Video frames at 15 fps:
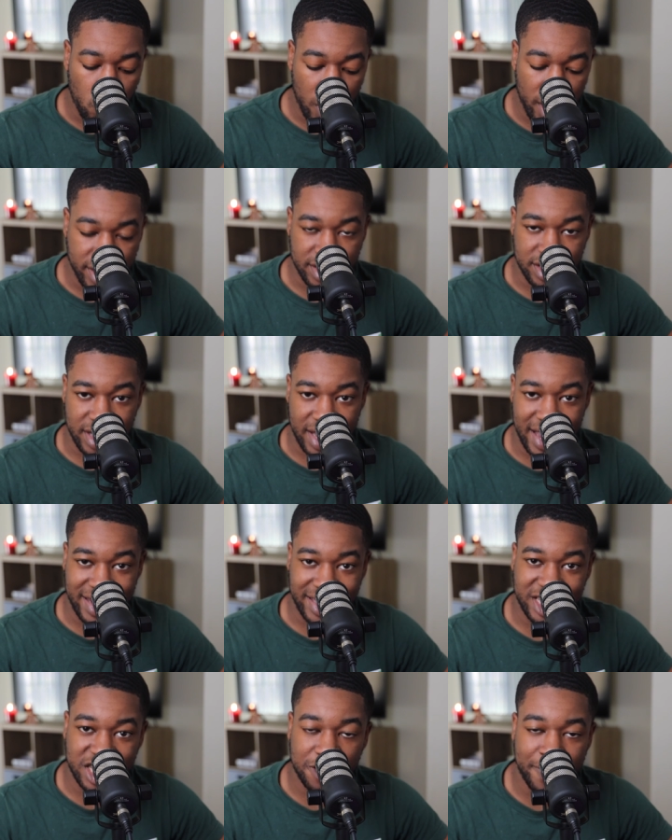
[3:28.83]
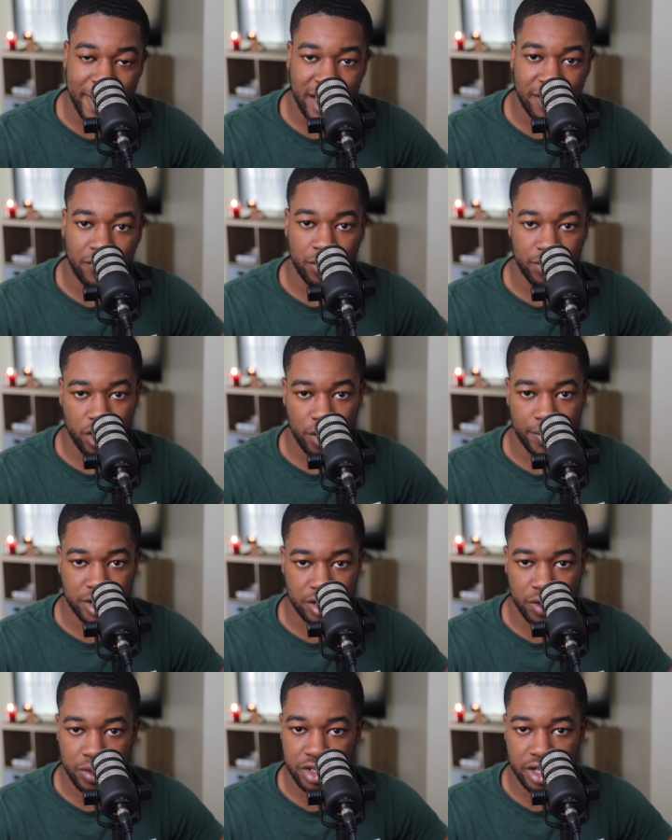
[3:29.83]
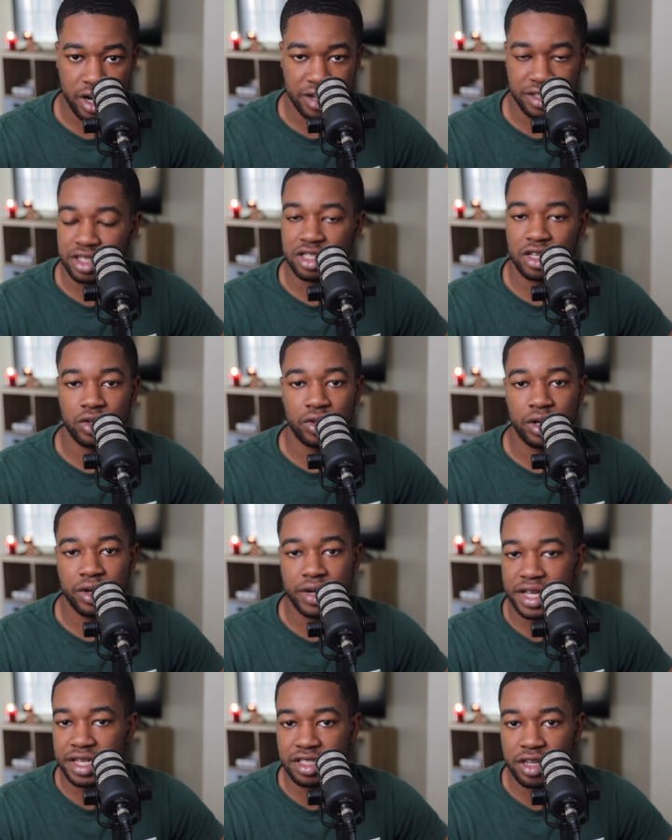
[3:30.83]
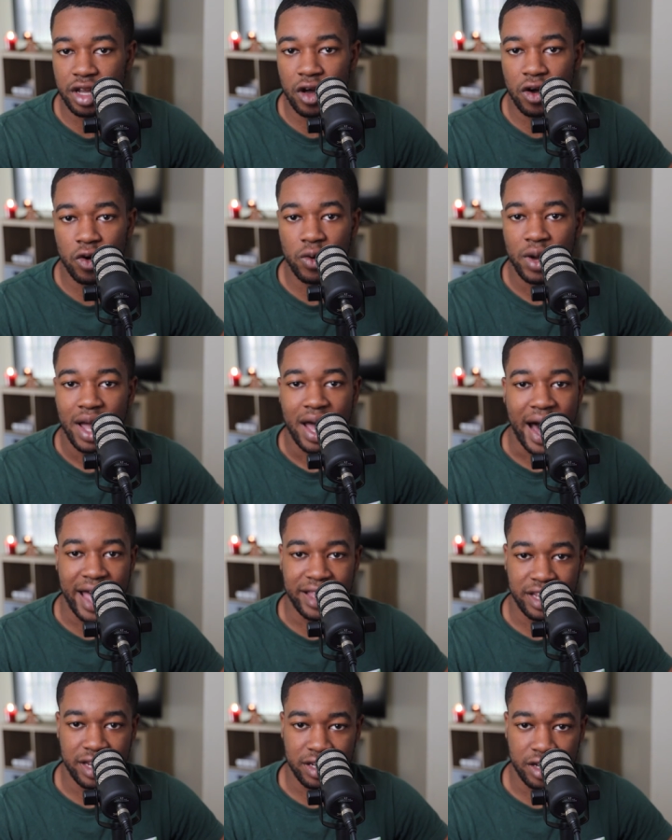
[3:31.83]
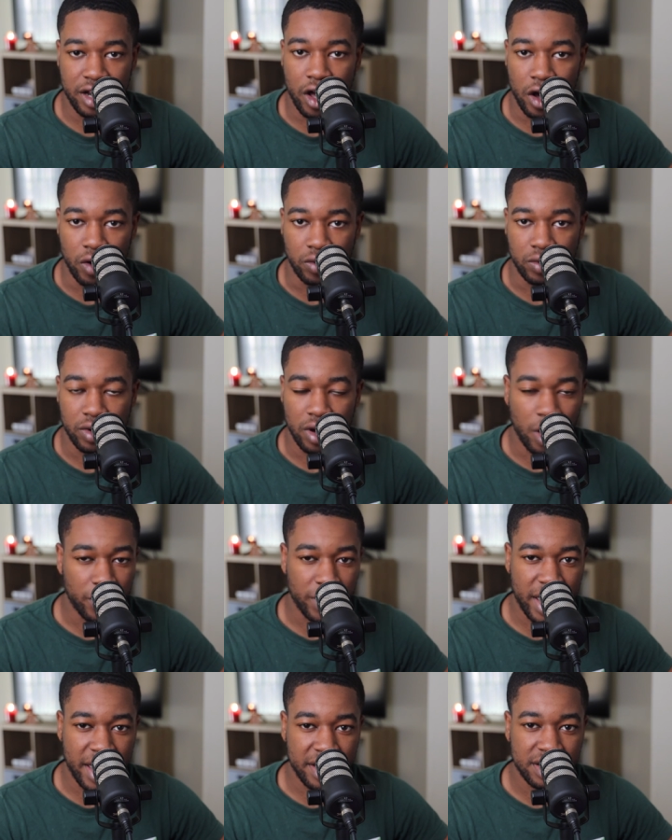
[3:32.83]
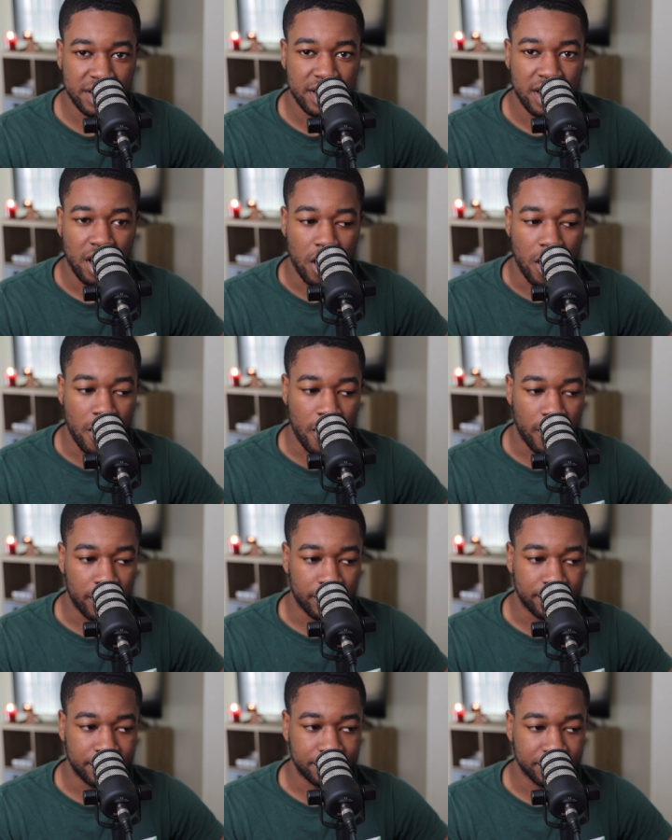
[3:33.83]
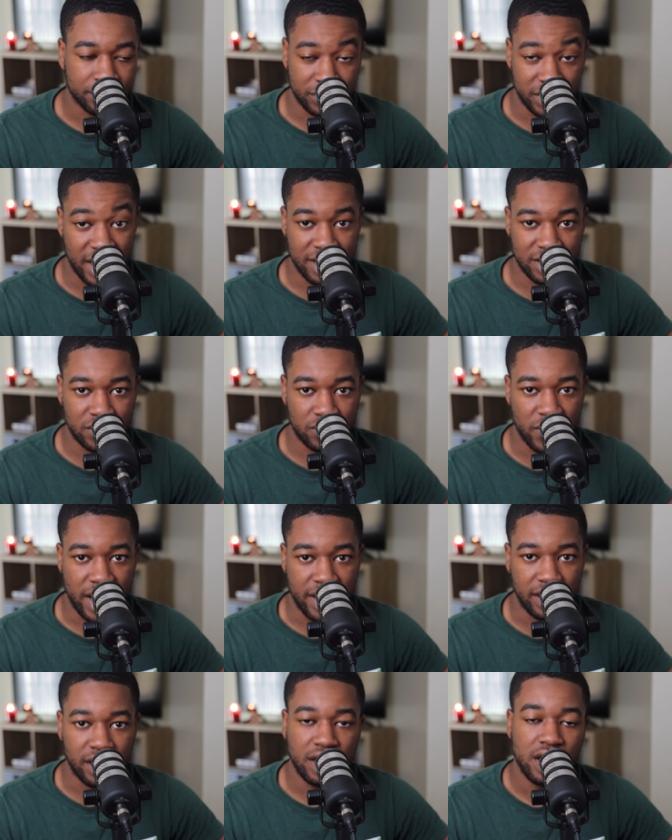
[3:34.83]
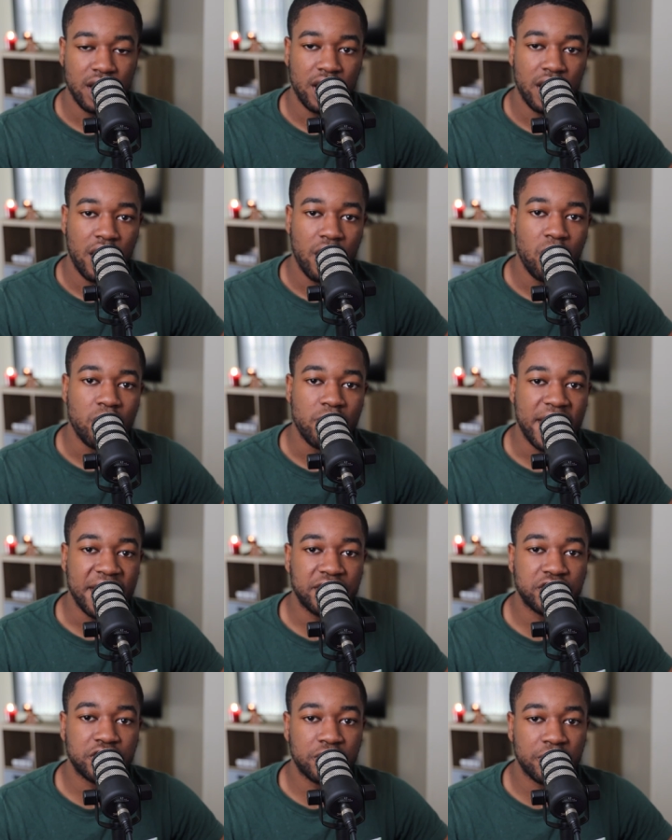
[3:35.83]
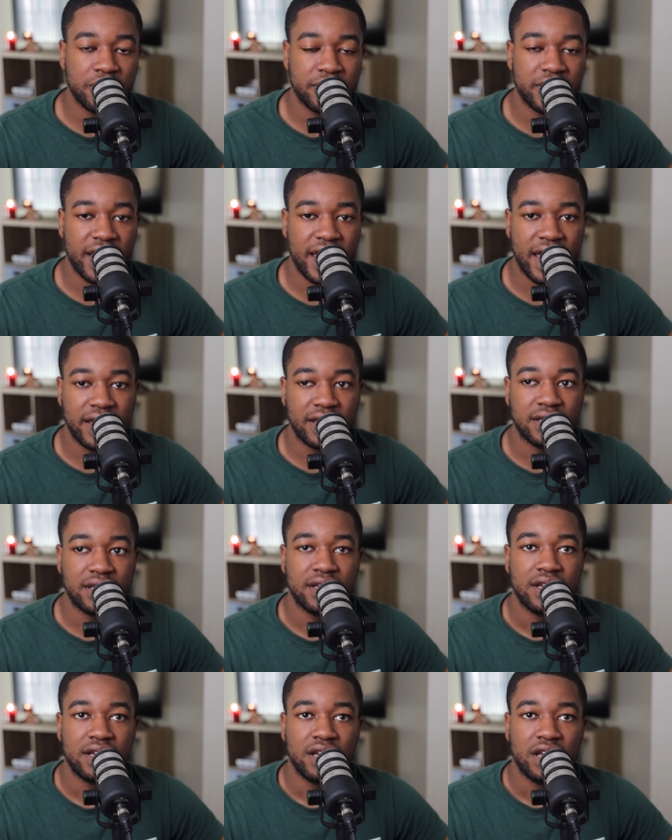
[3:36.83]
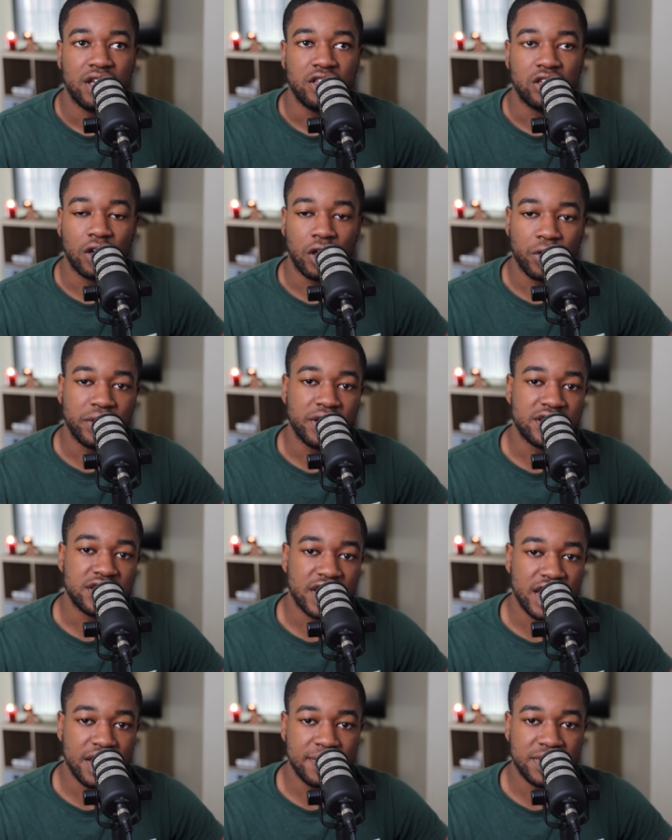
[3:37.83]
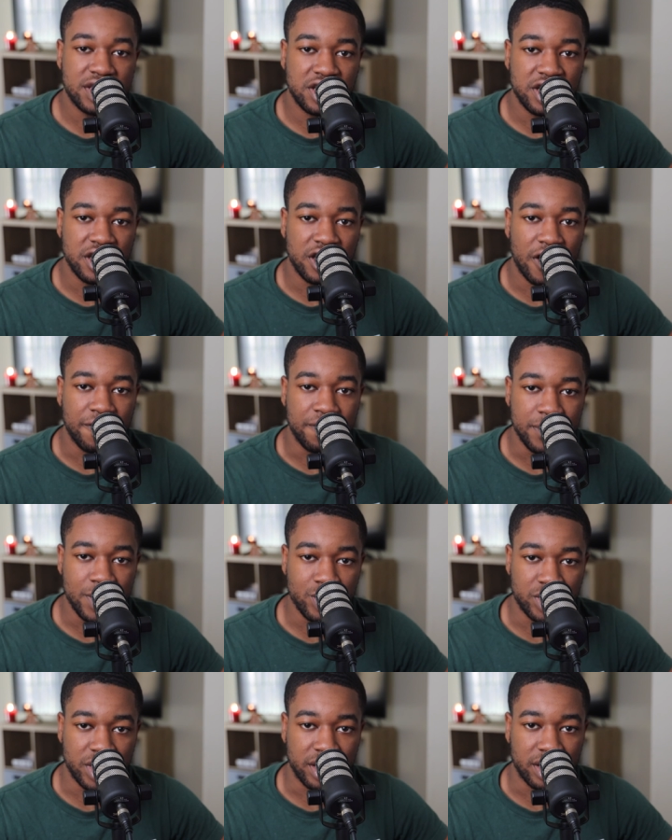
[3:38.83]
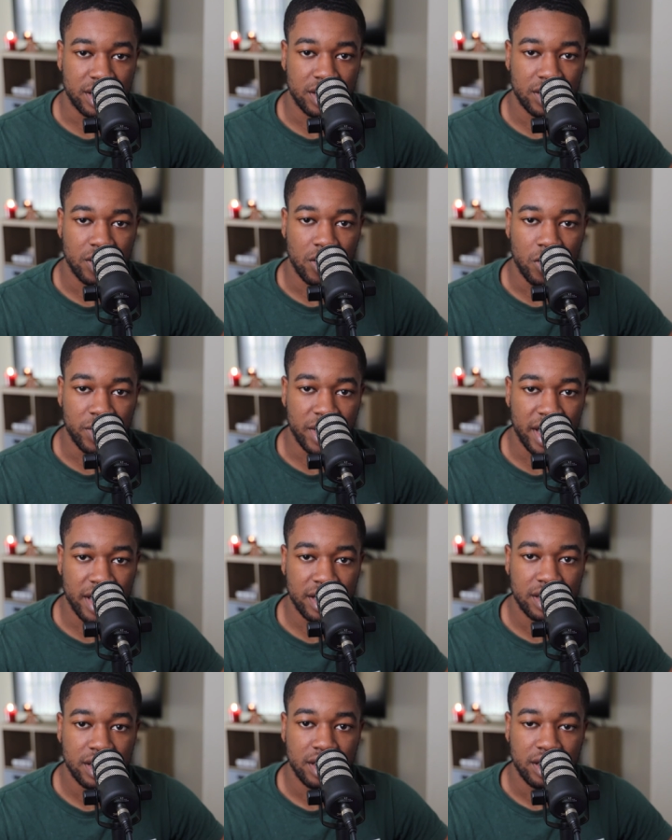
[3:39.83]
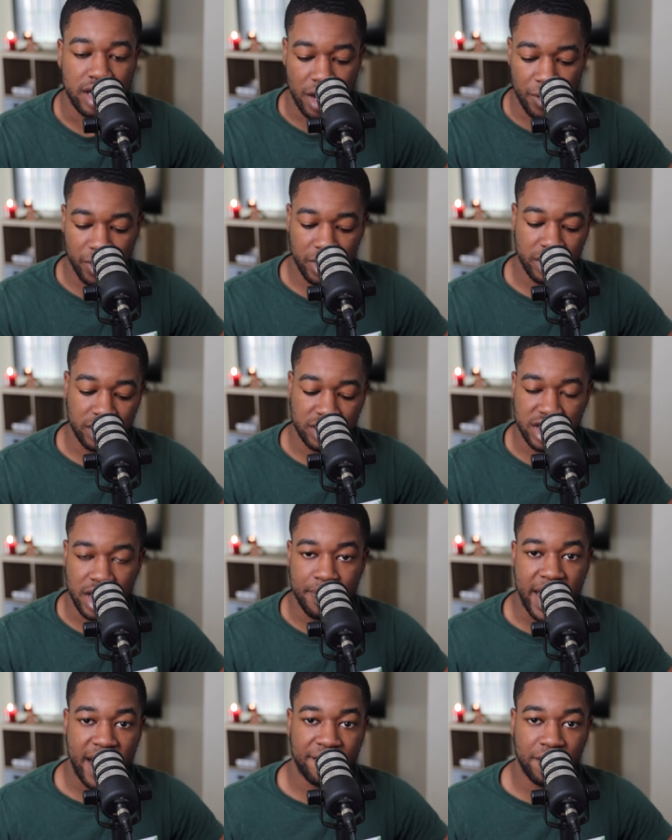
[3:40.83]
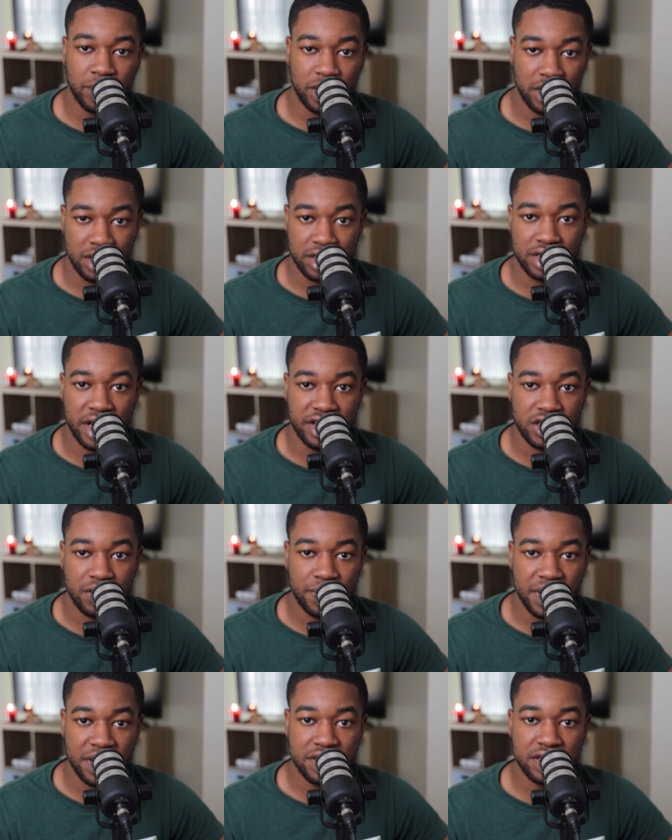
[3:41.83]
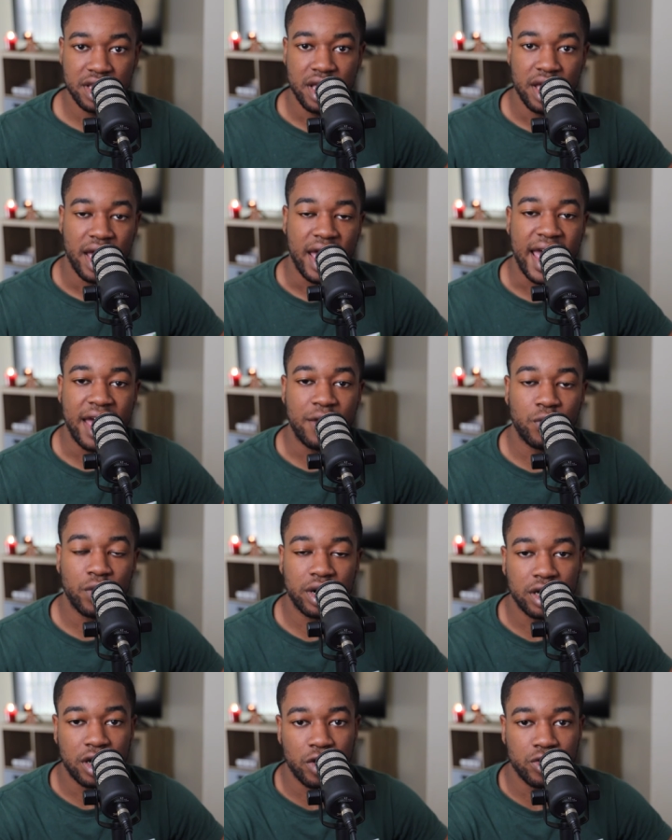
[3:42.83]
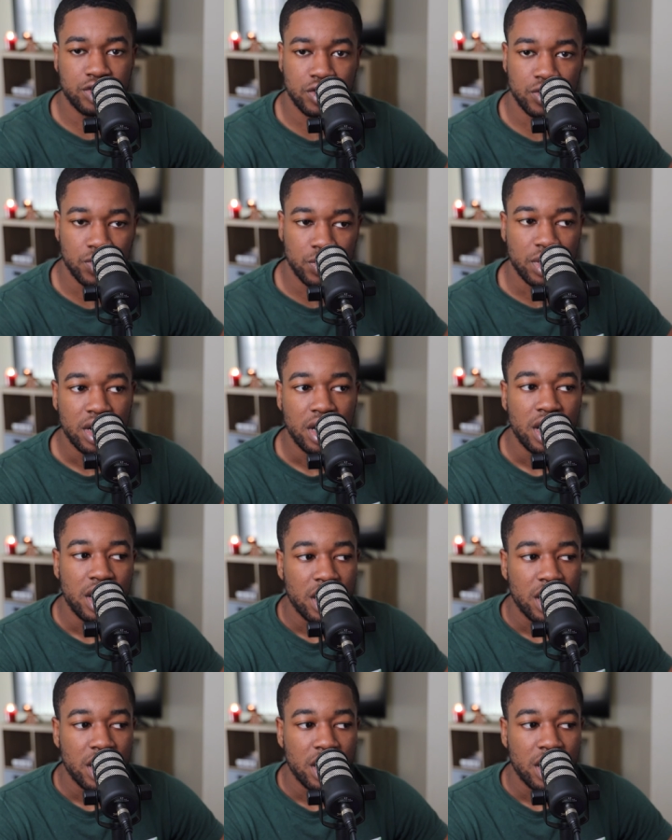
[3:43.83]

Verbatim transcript: want and expect from your platoon sergeant, so there is no, I didn't know, okay? And it's in writing. Make sure that y'all are on the same sheet of music, okay? Now we're gonna step back from the discussion piece, and we're gonna go to,